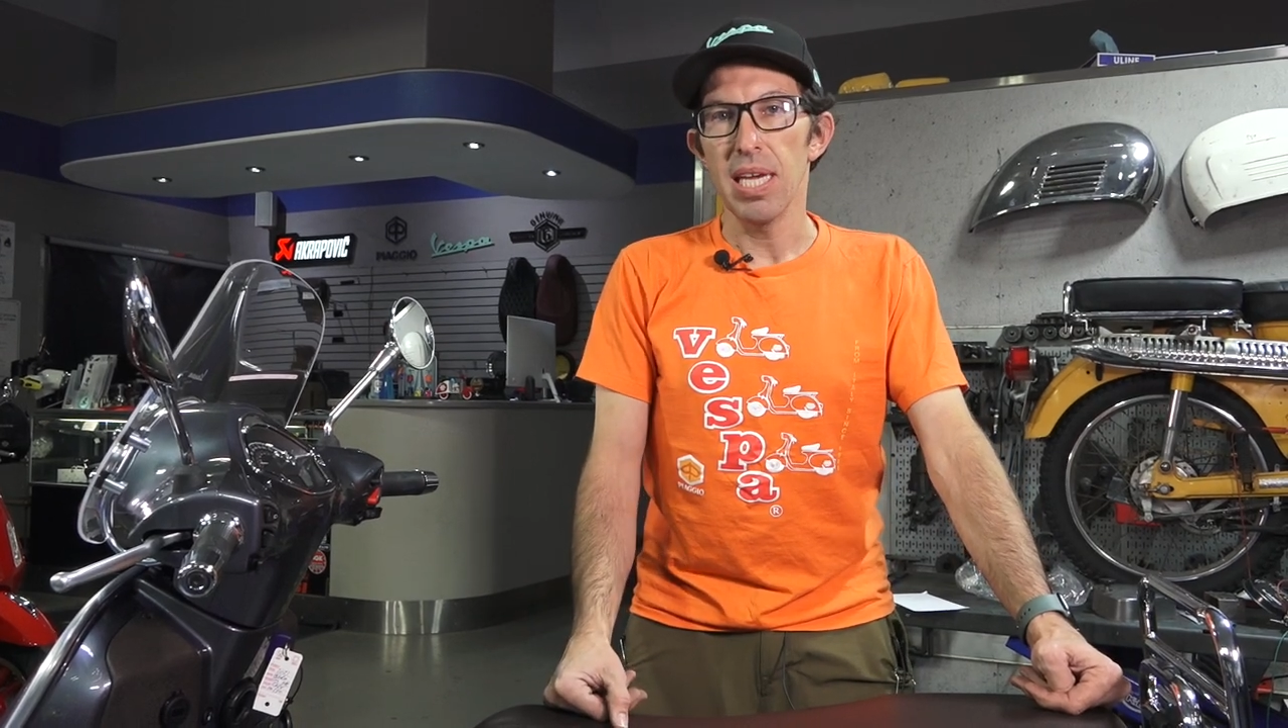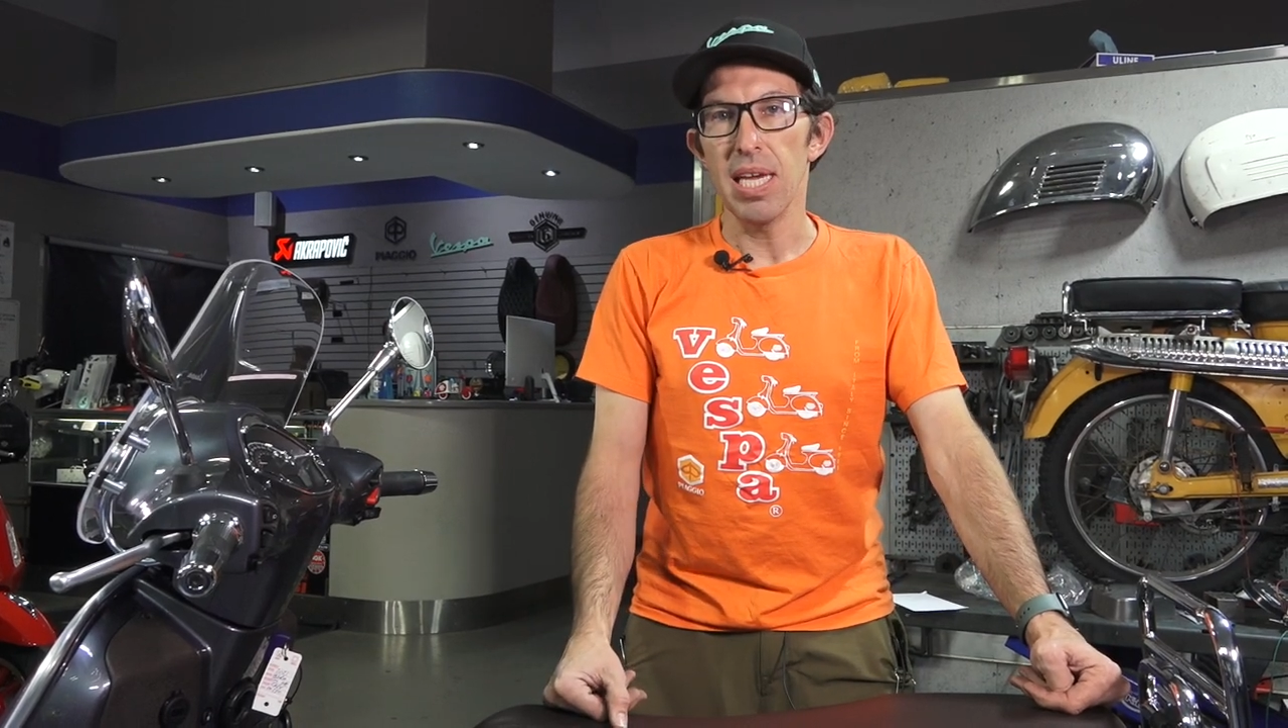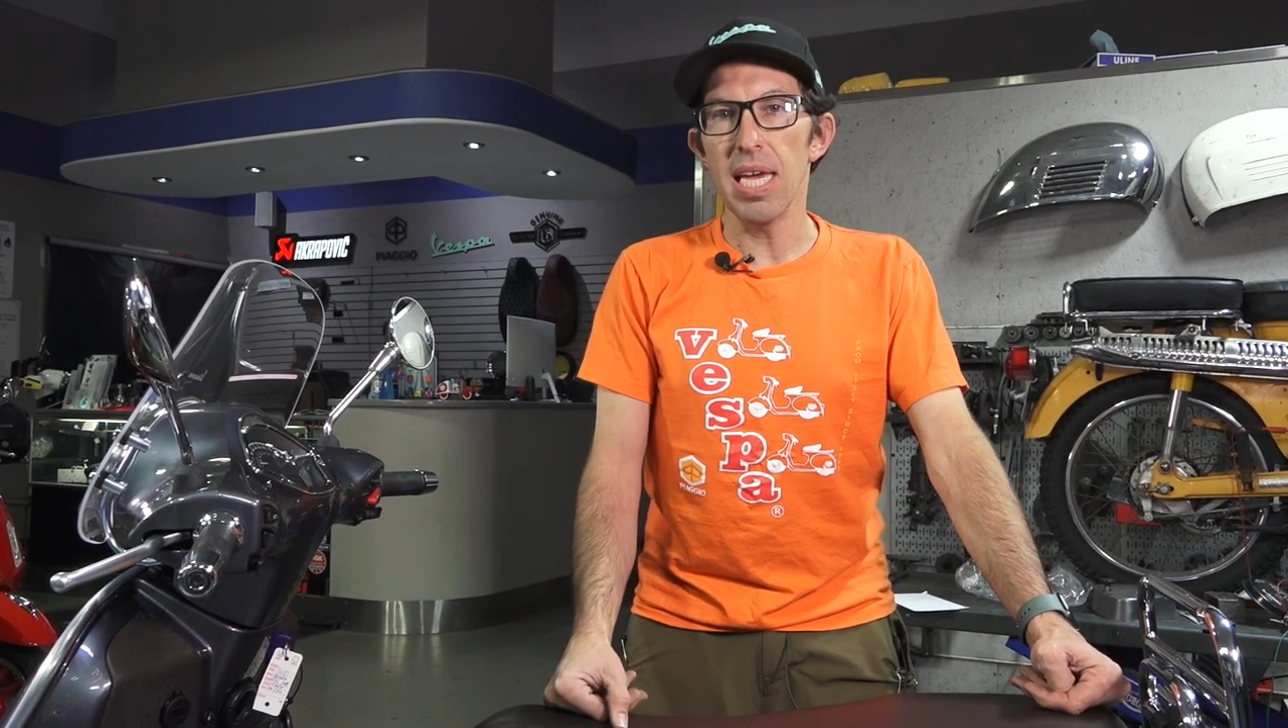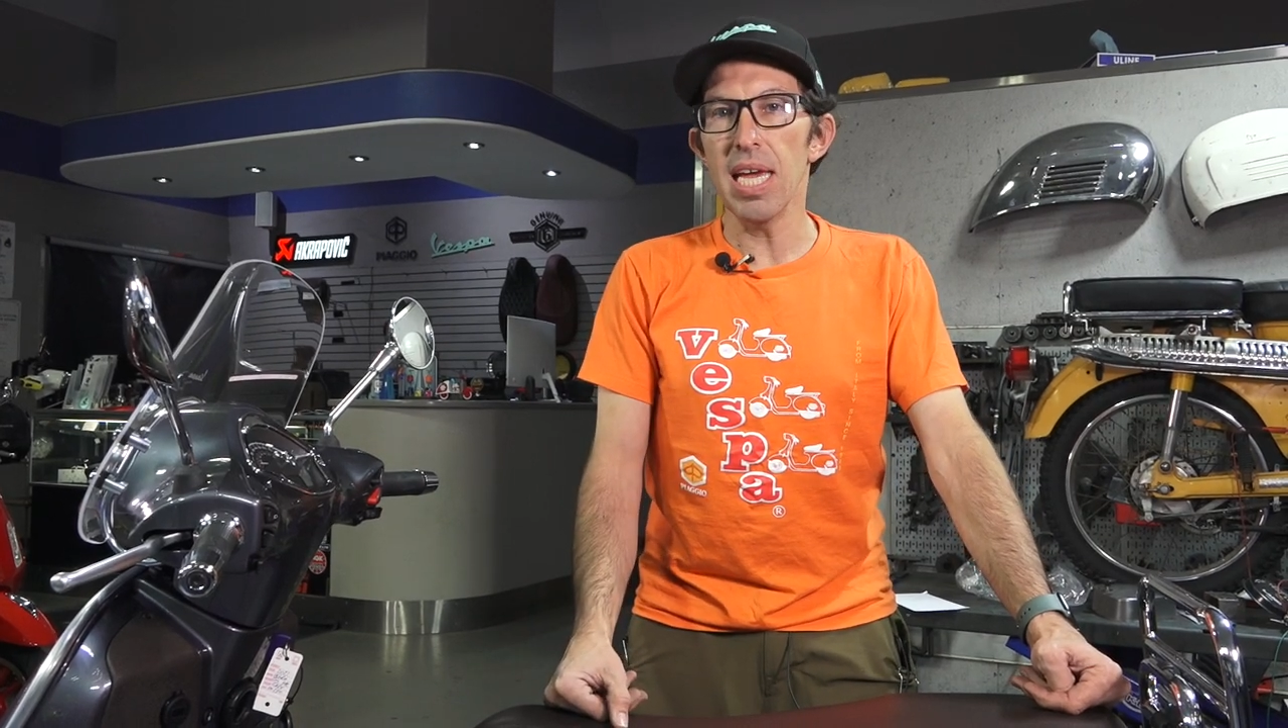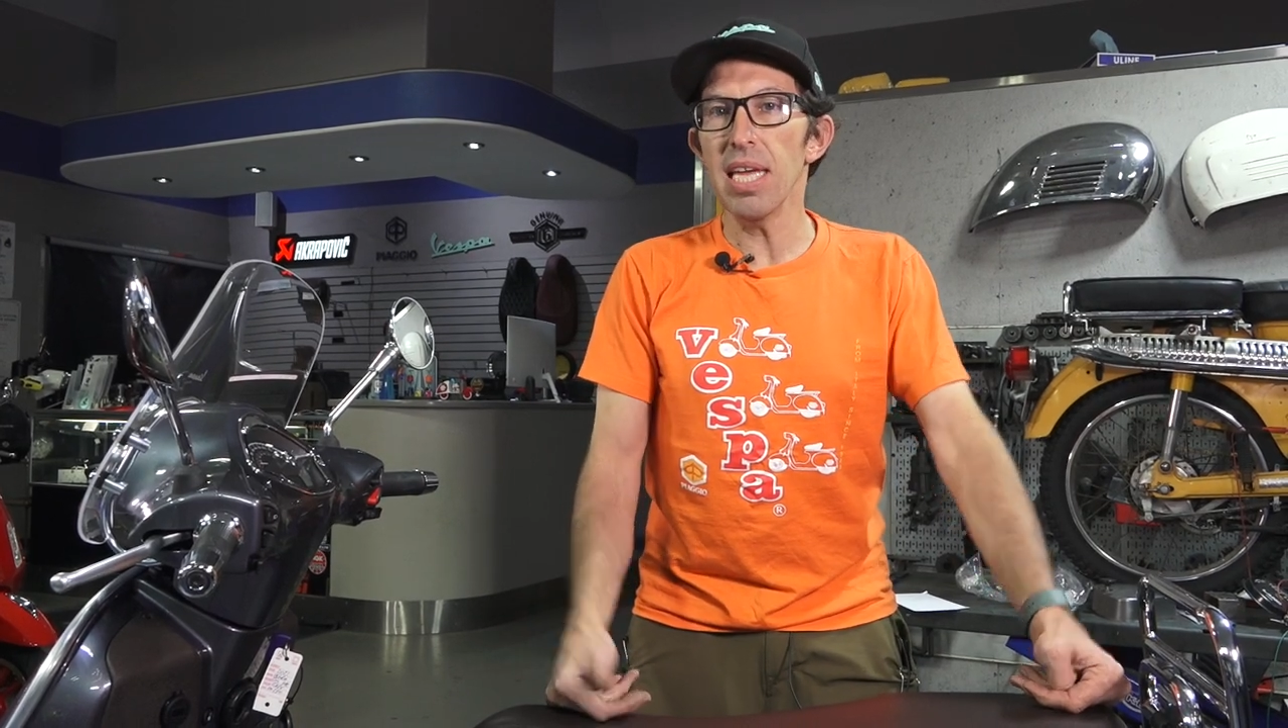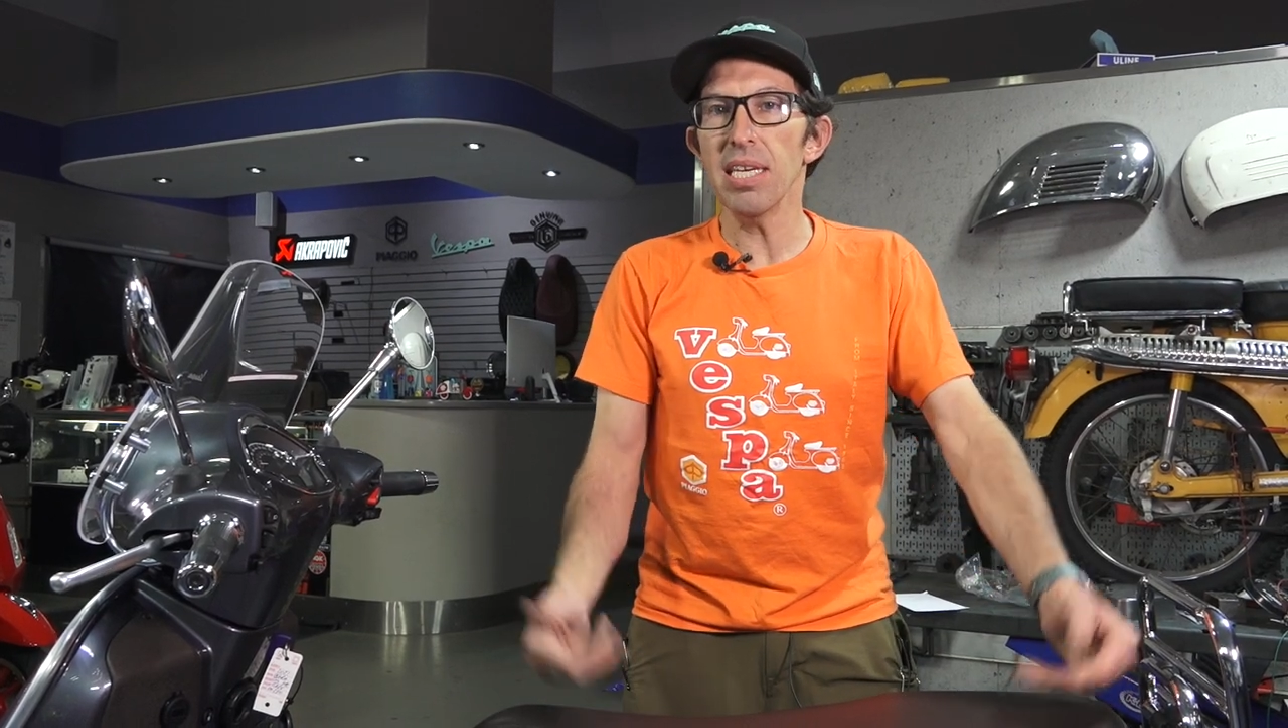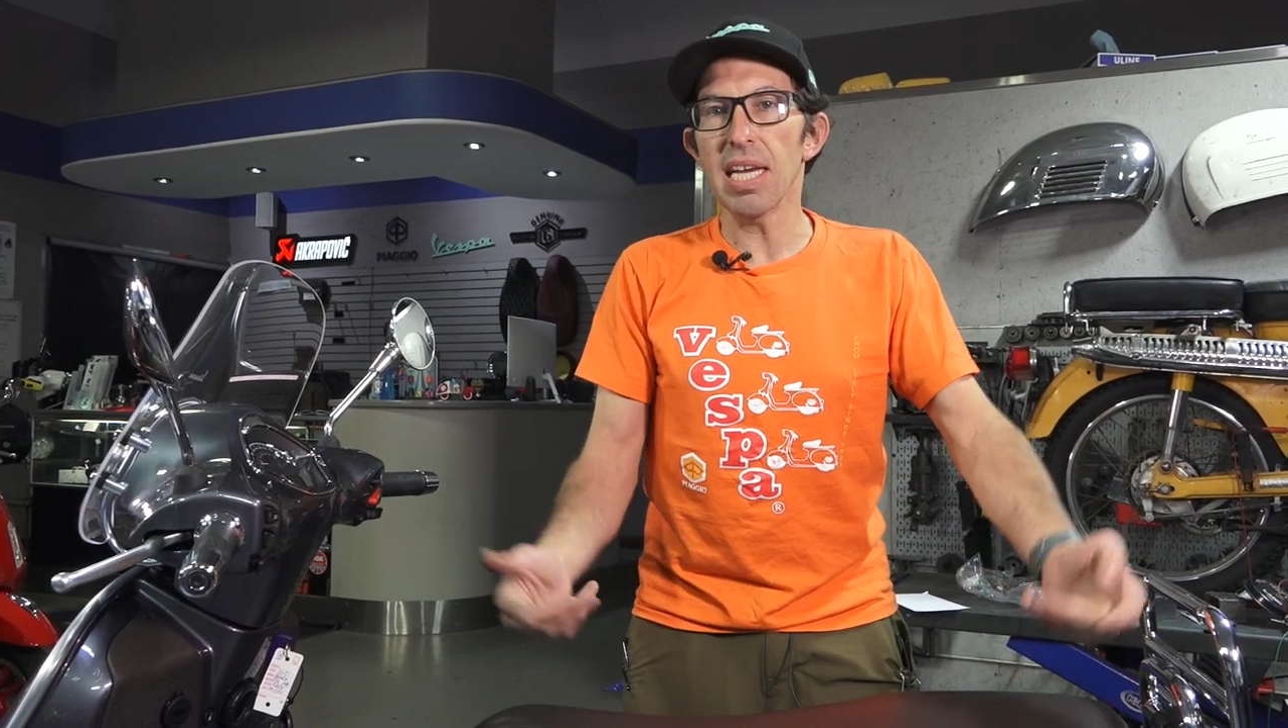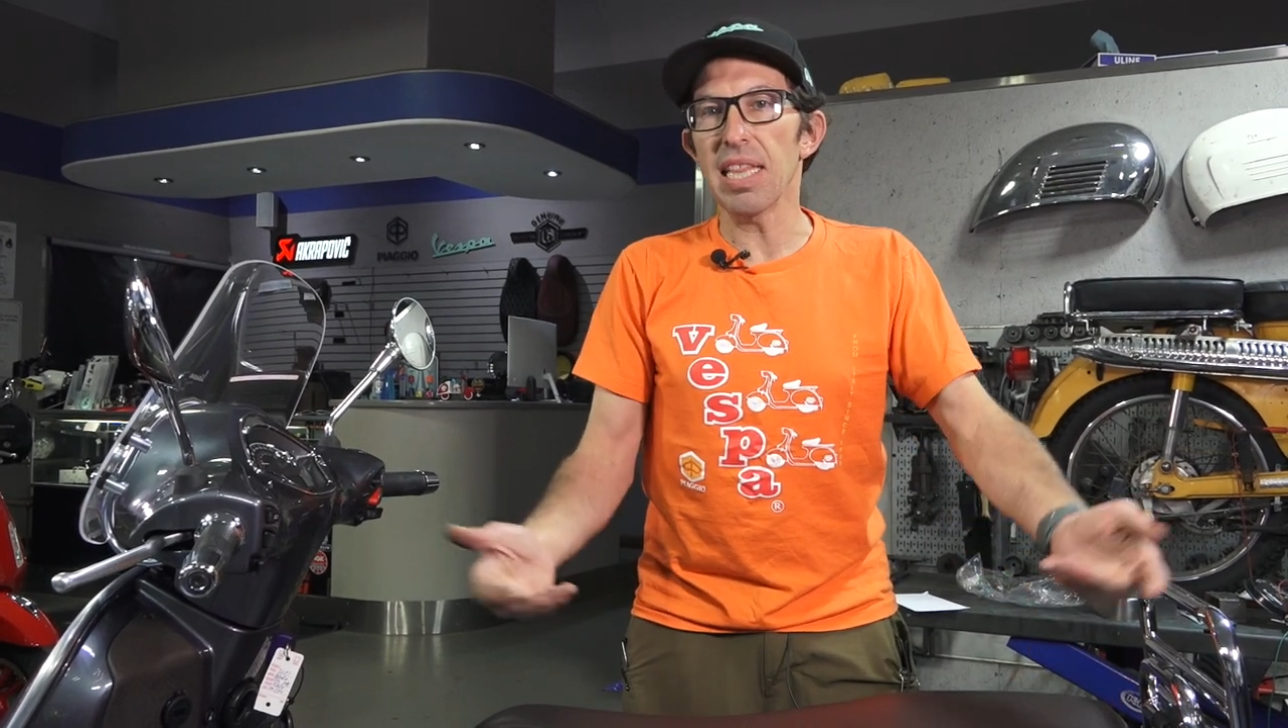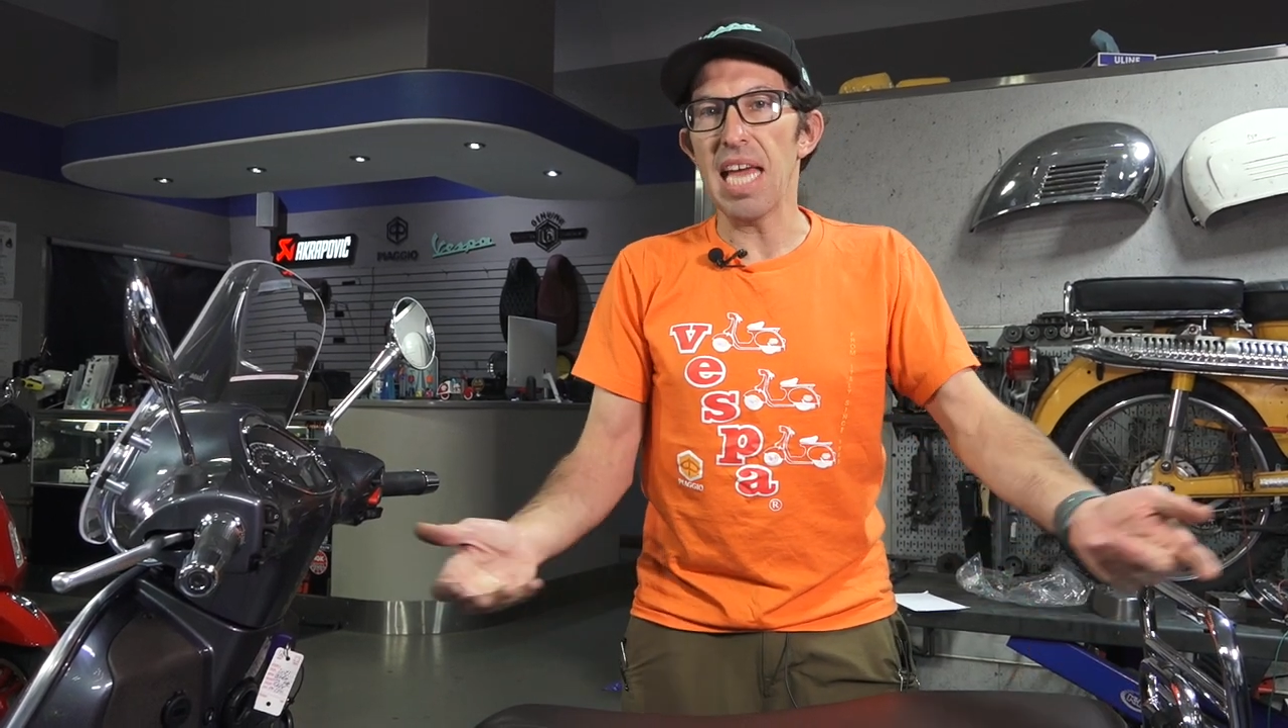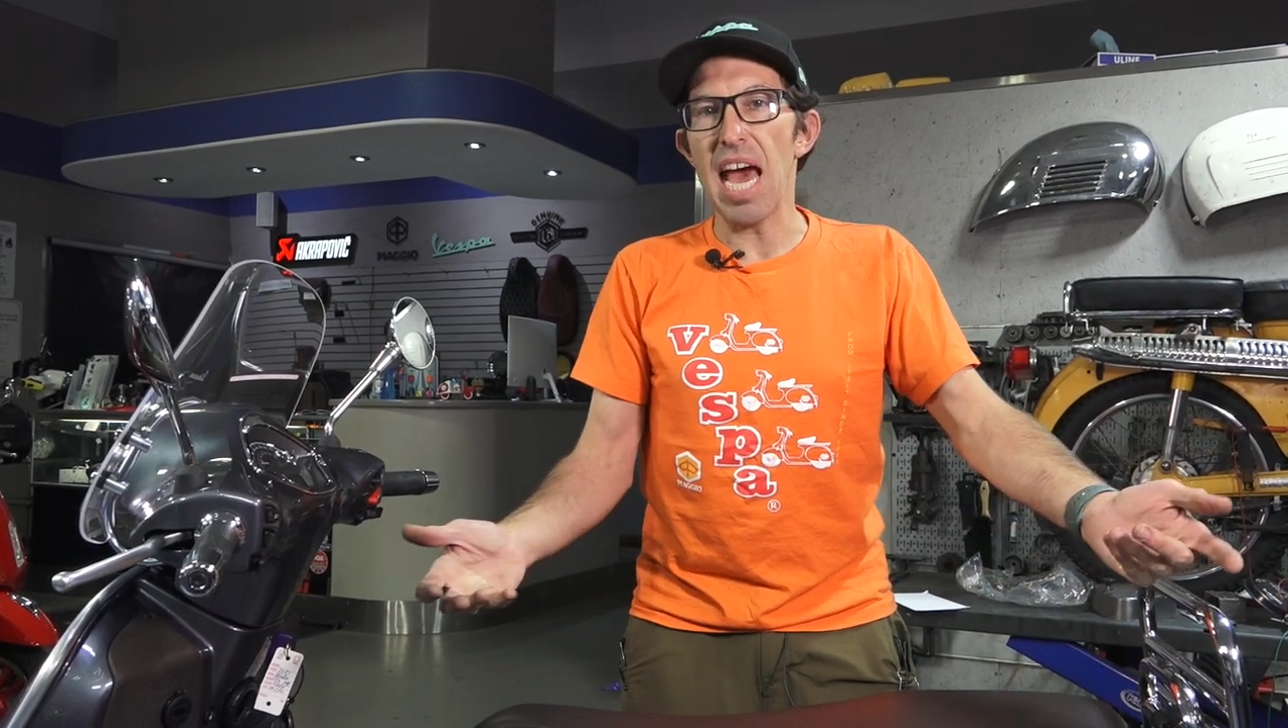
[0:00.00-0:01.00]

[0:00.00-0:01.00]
And you got the